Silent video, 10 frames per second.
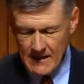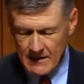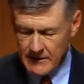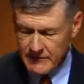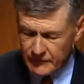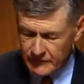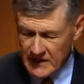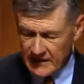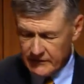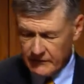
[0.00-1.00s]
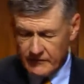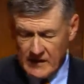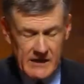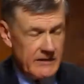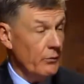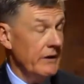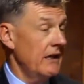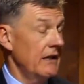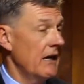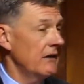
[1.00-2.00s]
Now, this is not to say that we
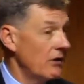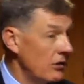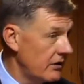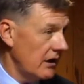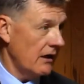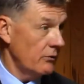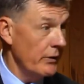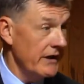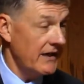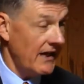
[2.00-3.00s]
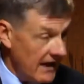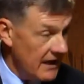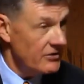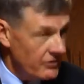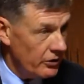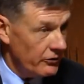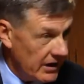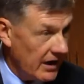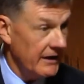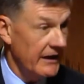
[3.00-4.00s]
cannot know God. We can know
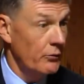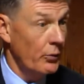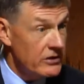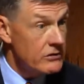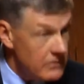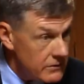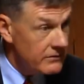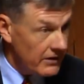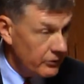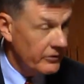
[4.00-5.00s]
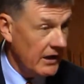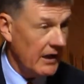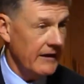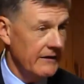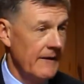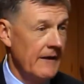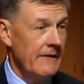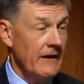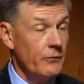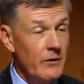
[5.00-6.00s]
God, and we do know God.
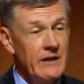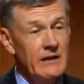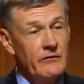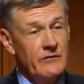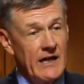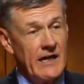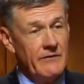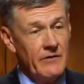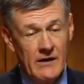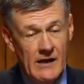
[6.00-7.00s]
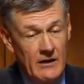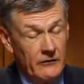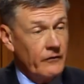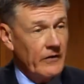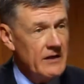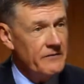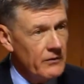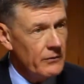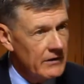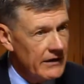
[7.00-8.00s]
That's what it is to have a
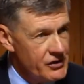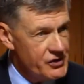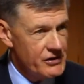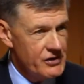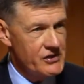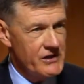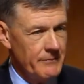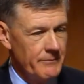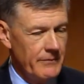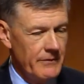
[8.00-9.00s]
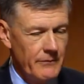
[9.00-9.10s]
saving relationship